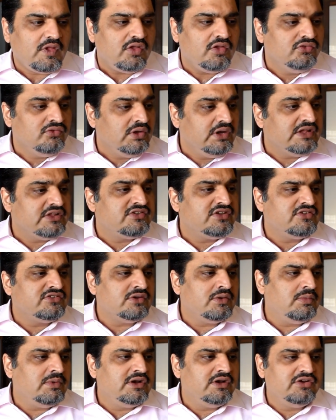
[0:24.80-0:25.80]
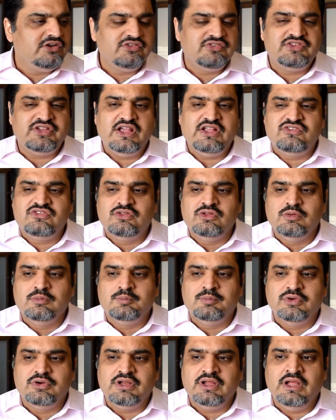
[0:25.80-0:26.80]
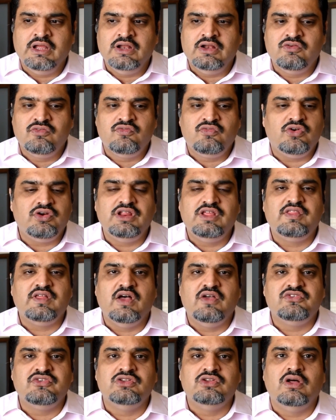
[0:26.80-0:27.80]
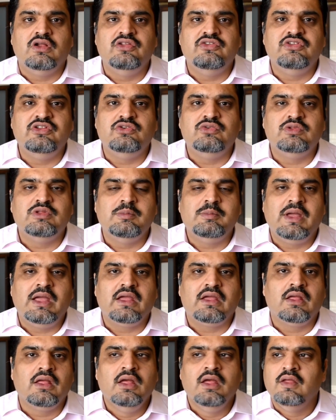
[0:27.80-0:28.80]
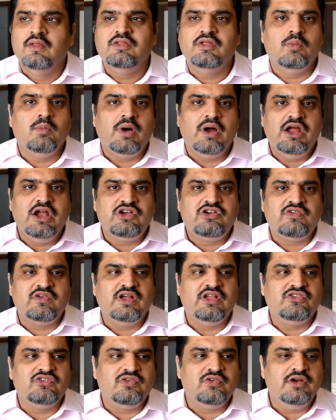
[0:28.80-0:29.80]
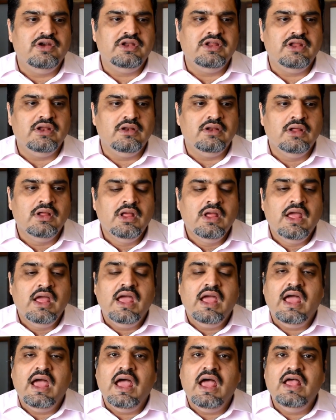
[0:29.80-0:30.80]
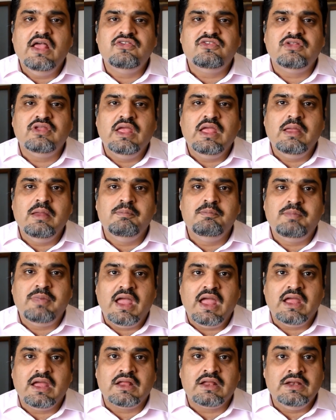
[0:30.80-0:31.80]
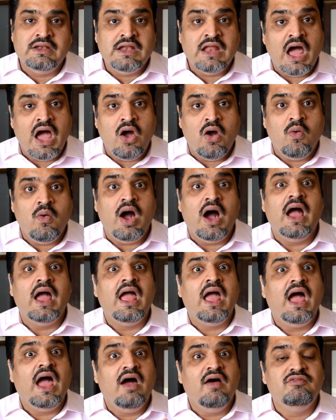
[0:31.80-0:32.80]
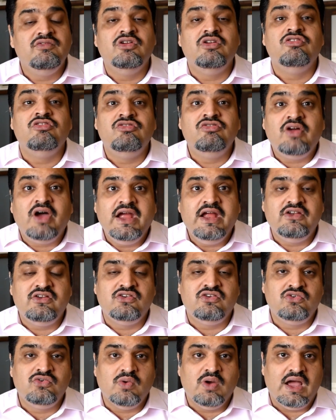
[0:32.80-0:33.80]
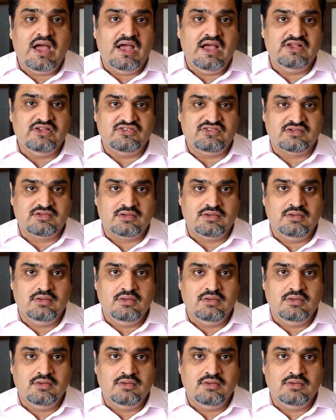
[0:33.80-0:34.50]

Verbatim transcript: So let's say someone decides to put in $40,000 into the bank. They wire transfer it in. As a bank now, I have the right to ask,